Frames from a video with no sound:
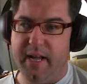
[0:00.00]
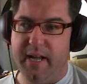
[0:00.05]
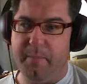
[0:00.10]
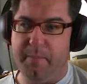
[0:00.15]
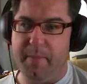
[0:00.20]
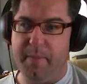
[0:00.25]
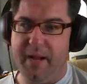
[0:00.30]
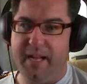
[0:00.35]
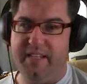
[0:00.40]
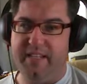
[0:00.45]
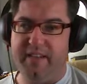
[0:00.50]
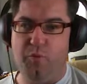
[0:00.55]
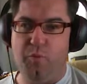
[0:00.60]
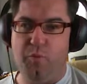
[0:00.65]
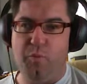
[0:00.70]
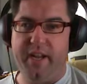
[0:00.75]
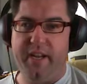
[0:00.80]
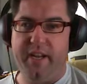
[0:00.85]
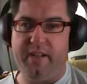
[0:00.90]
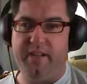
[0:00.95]
massive
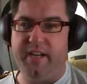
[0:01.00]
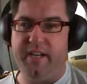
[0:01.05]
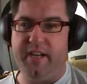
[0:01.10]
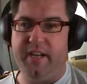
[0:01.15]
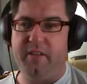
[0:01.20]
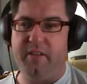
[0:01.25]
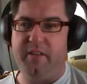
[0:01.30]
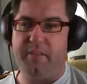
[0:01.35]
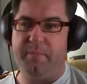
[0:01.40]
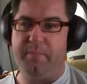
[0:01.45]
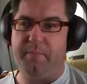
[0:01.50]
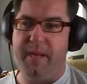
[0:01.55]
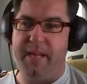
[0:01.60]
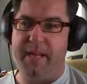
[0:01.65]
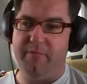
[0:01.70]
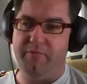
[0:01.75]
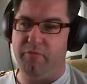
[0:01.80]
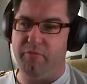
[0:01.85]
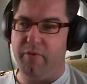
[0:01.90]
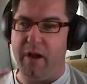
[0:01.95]
wheel, you know, like big
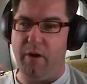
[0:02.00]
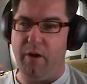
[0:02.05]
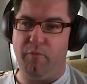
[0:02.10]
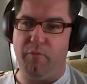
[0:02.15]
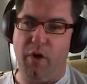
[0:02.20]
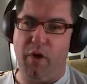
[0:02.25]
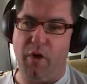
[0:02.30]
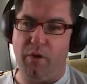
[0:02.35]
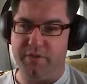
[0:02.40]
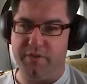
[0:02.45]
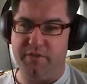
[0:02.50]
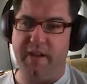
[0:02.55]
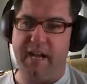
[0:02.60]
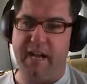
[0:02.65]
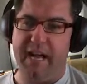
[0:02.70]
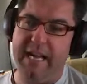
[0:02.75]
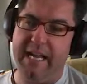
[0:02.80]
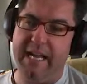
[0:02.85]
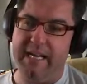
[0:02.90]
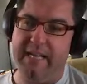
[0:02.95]
rolls of
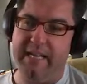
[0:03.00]
hay.